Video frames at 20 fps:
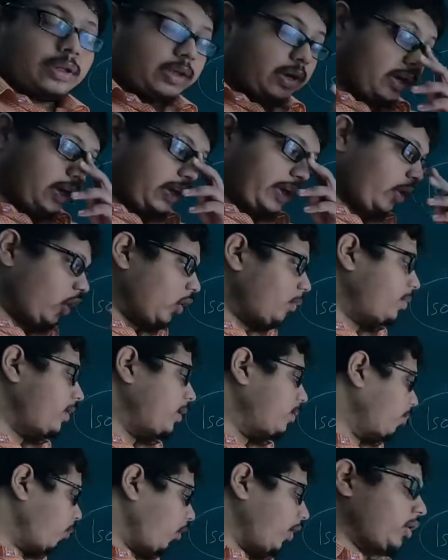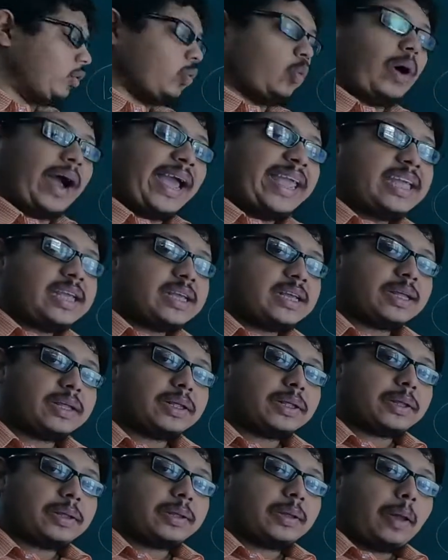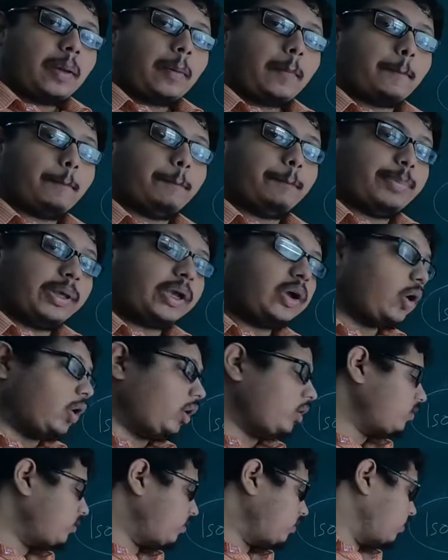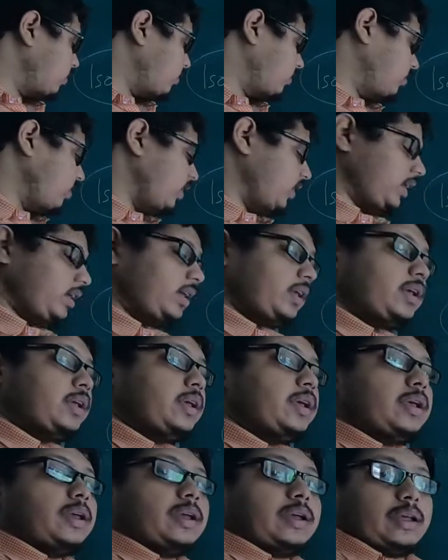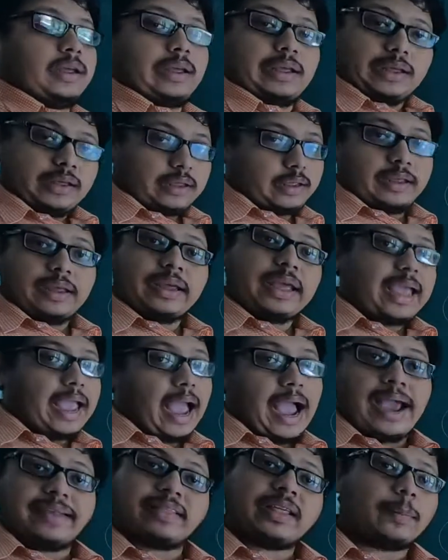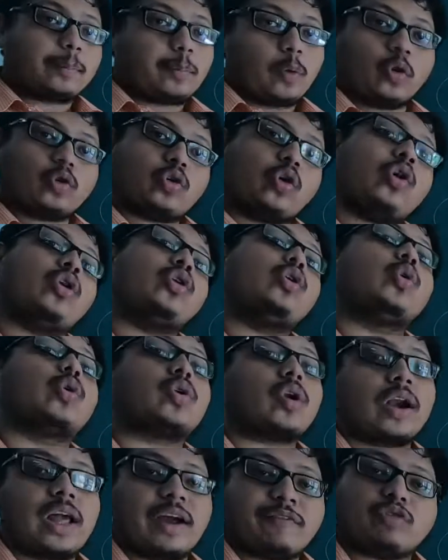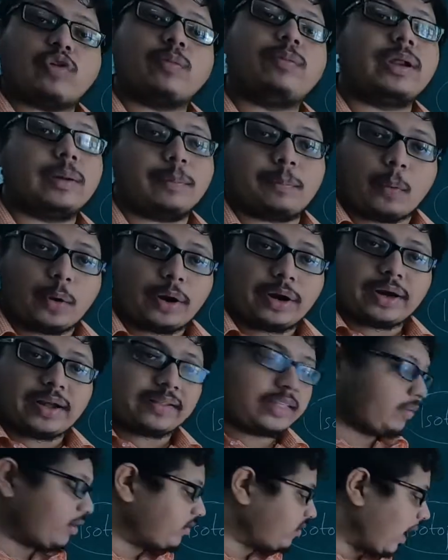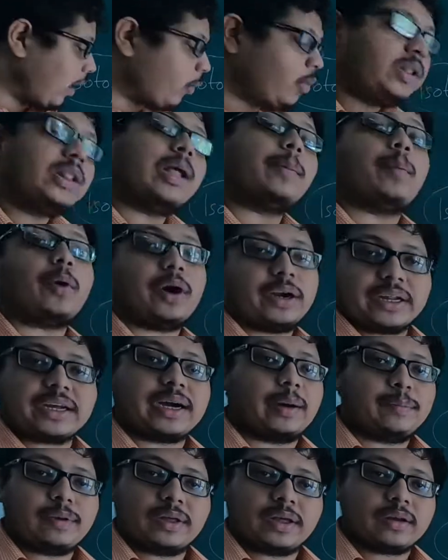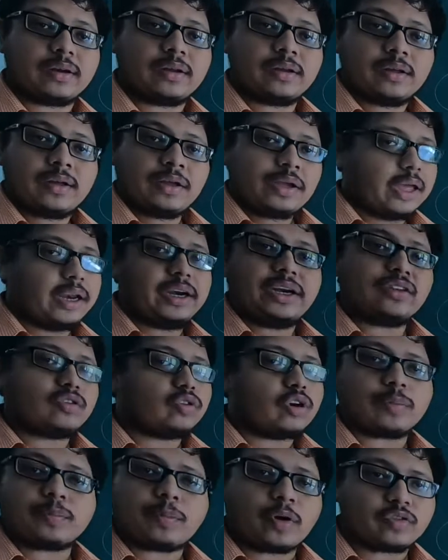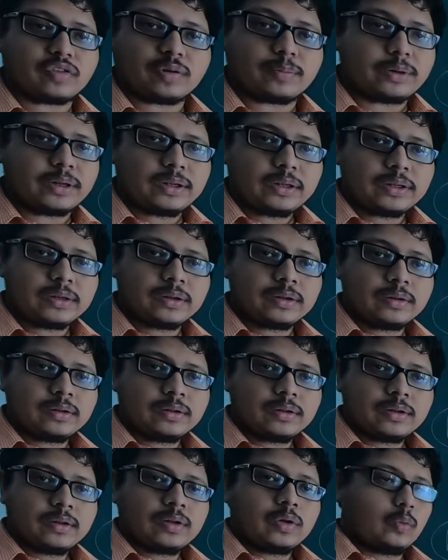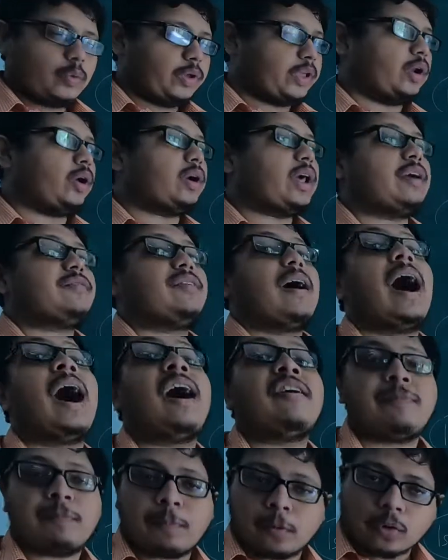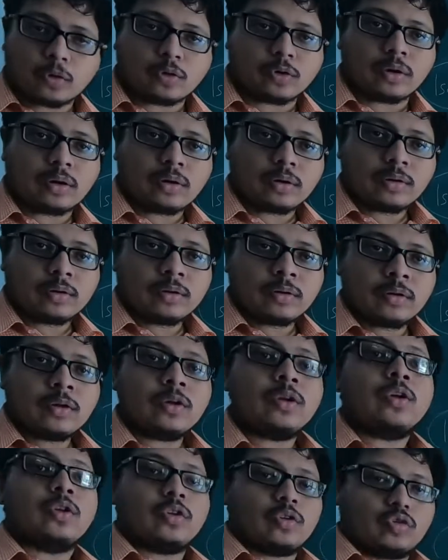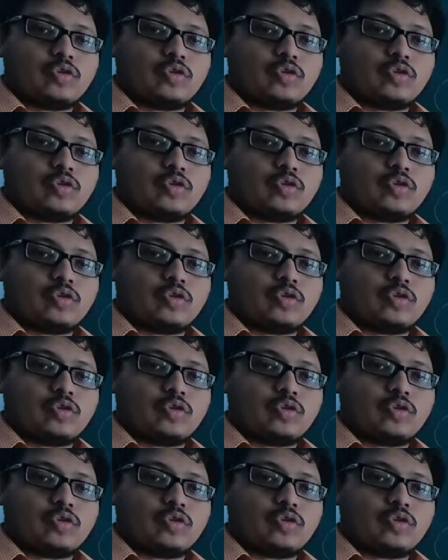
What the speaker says: It cannot be in point. Why? Because see, either proton or neutron have to be in point. Otherwise, how will the point come here? It is not possible. We cannot have half proton.